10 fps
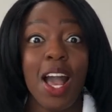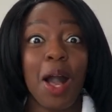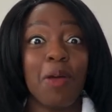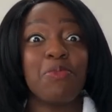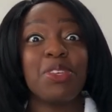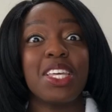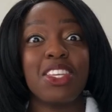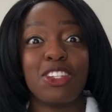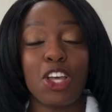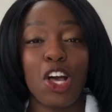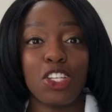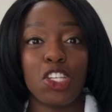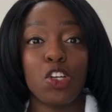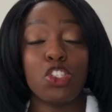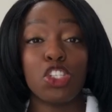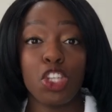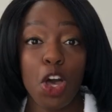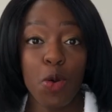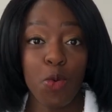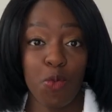But then there's also
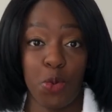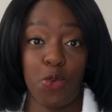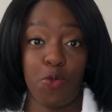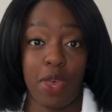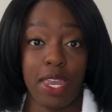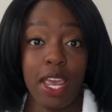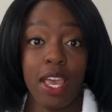slow movement.